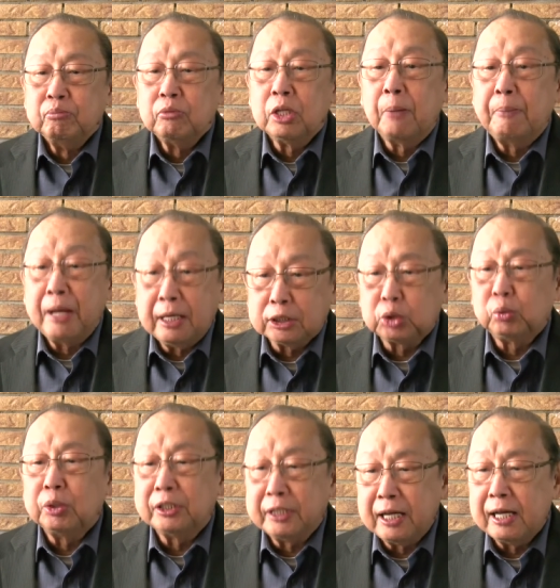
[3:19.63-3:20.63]
the best
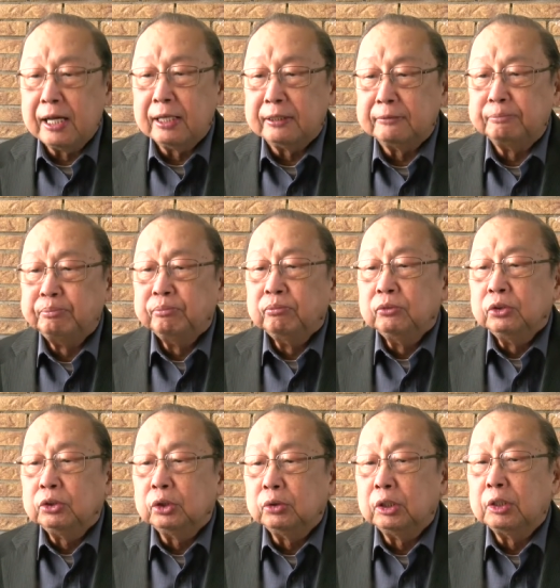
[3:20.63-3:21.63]
we can
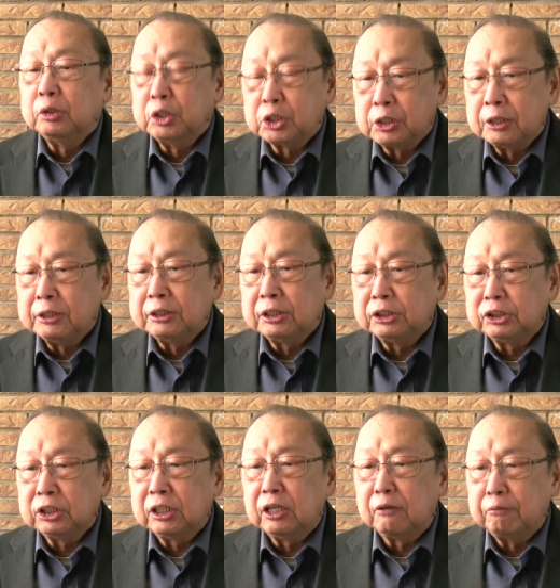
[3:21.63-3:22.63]
to the resurgence
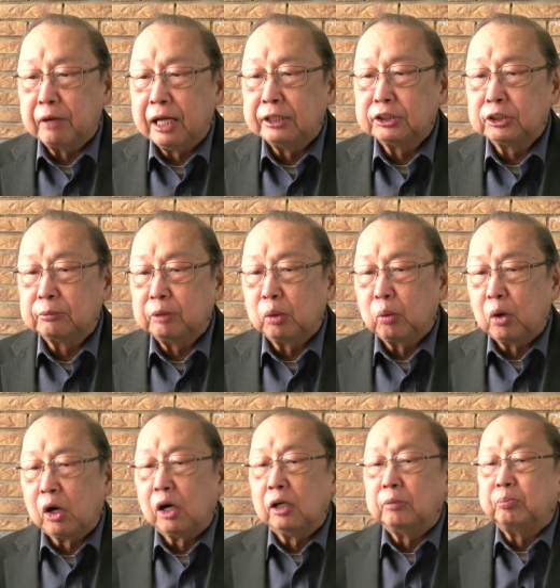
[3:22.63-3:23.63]
and advance of the
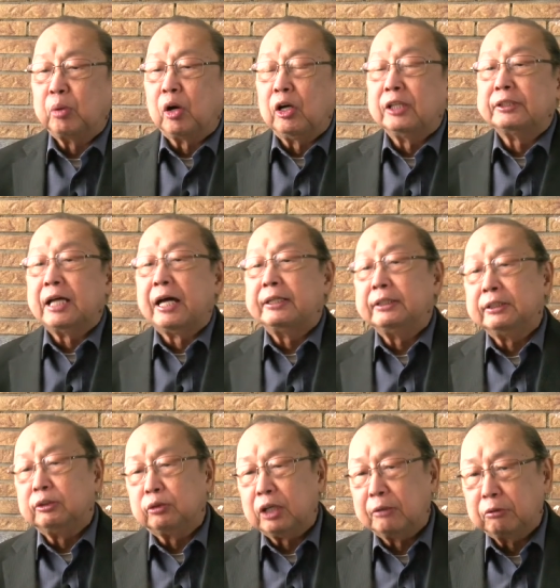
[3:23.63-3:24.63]
world
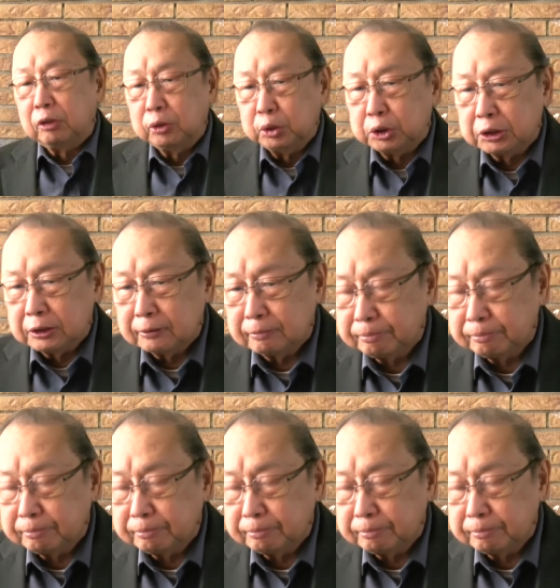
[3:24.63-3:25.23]
proletarian revolution.